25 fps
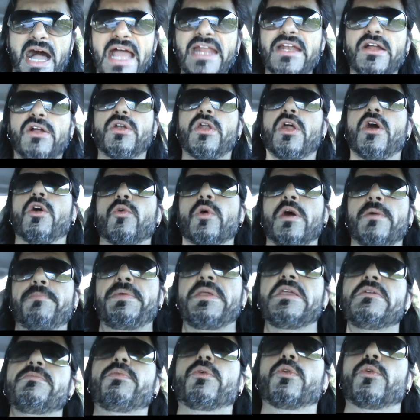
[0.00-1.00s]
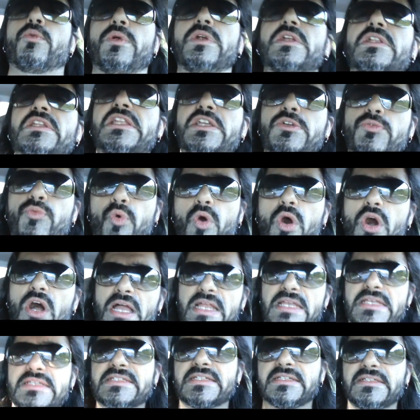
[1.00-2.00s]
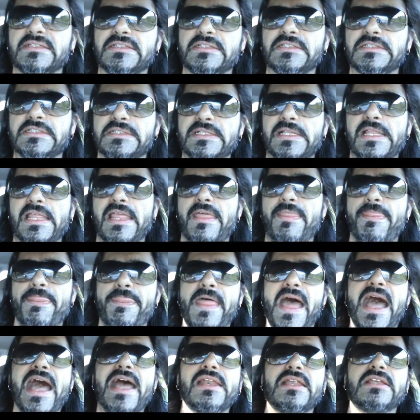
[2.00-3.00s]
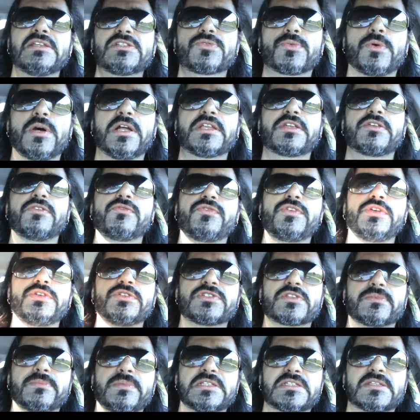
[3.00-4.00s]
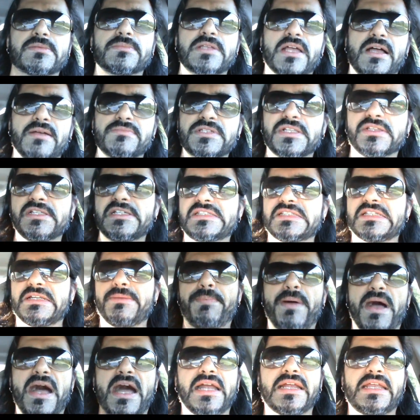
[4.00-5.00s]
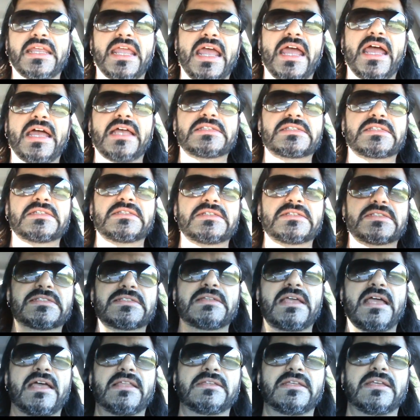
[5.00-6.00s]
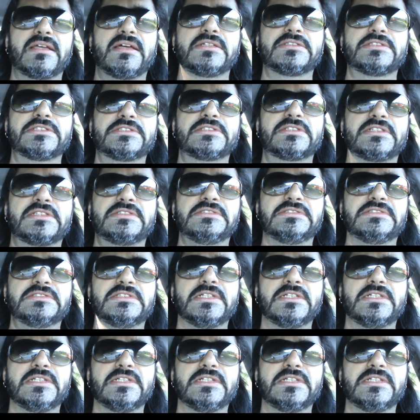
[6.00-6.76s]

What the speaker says: I don't know what people really want. That is what confuses me sometimes. I listen to podcasts and this and that and the other,